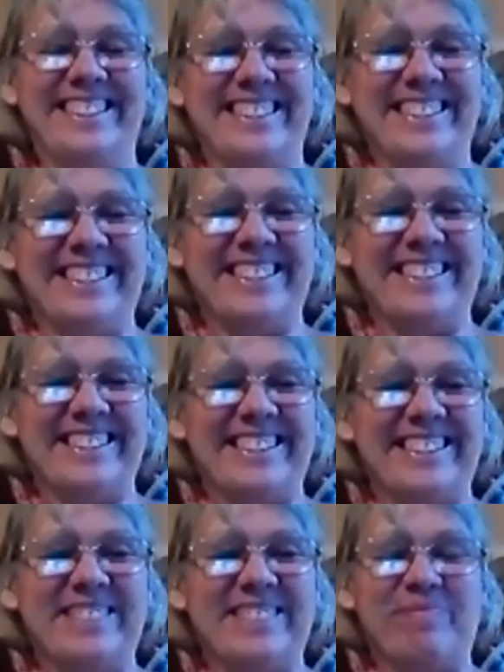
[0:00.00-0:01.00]

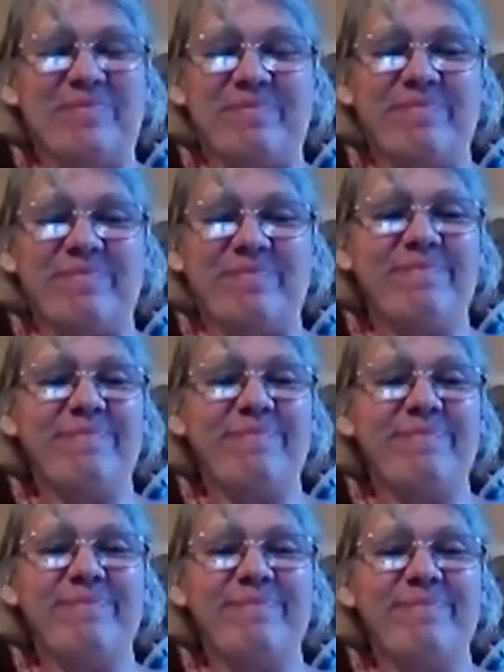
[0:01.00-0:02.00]

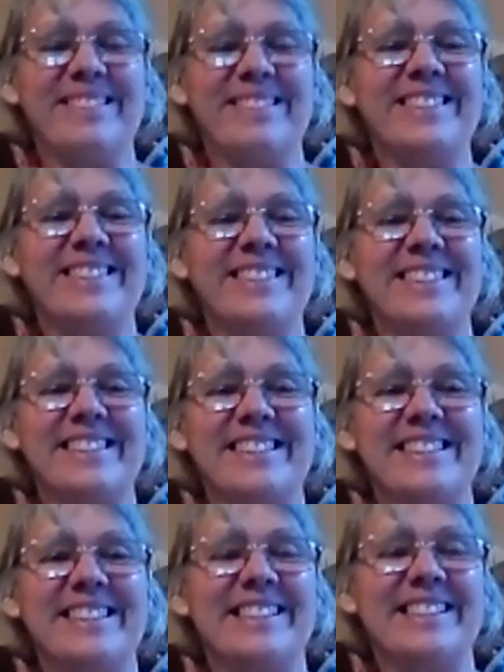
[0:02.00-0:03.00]

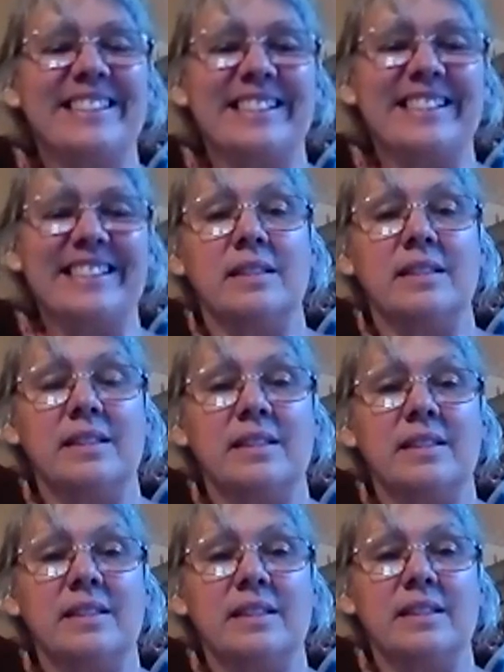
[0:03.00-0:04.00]

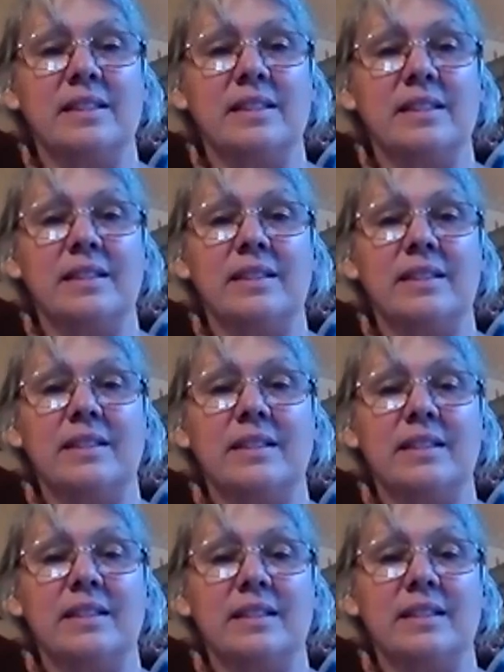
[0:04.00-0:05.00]

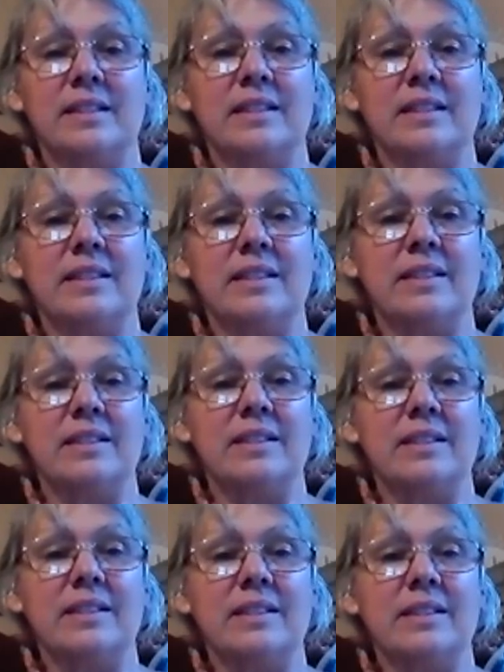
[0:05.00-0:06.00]

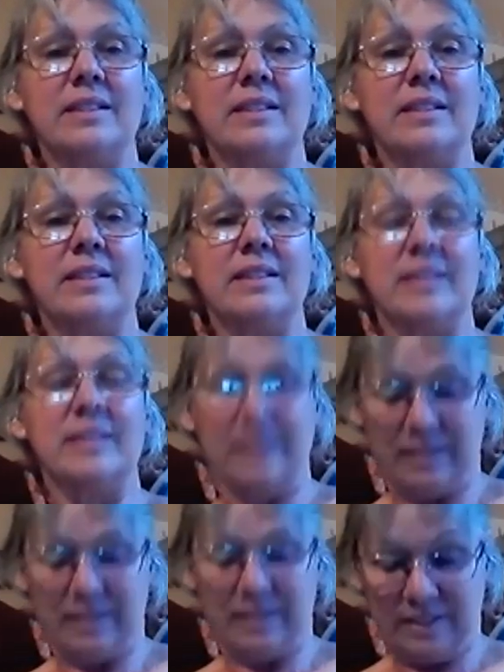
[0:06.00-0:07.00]

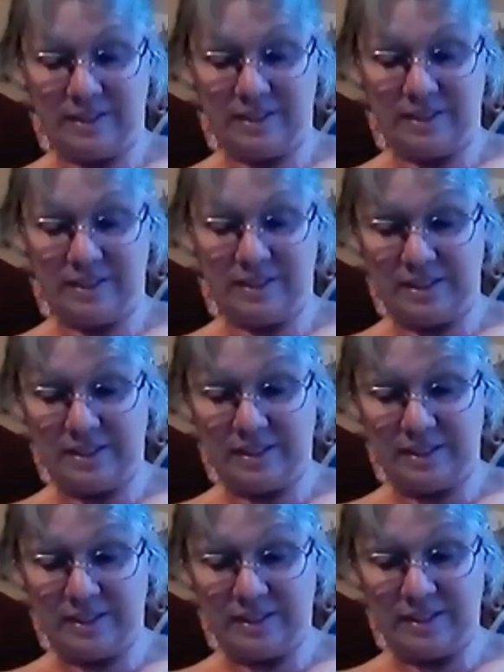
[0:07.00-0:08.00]
(not speaking)